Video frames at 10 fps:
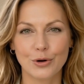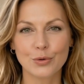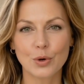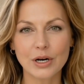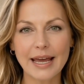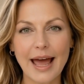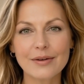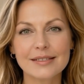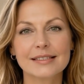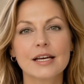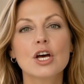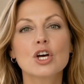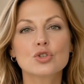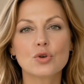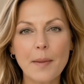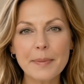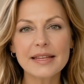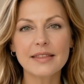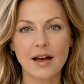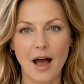own workouts, drop it
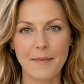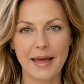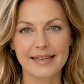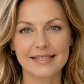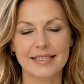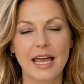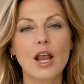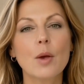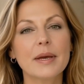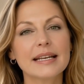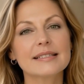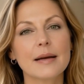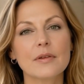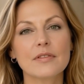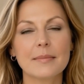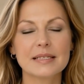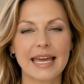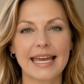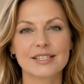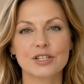in the comments and I'll pick some of them
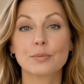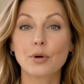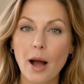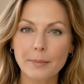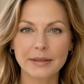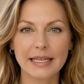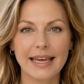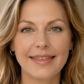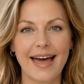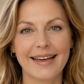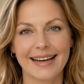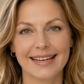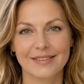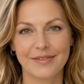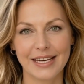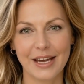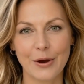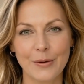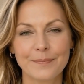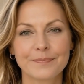to answer properly in that next
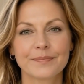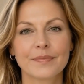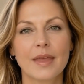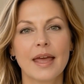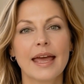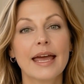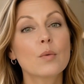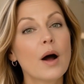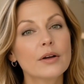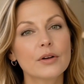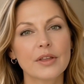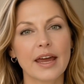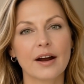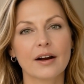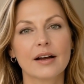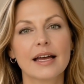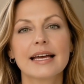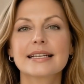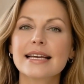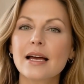video. And while you're there,
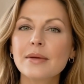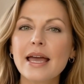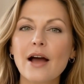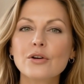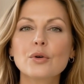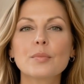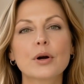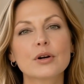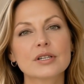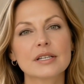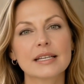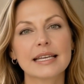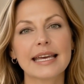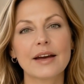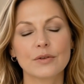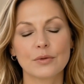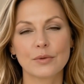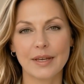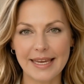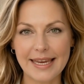tell me how you personally get
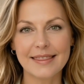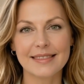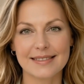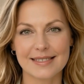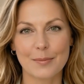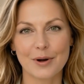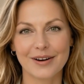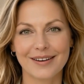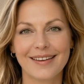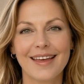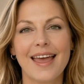through the heat this summer.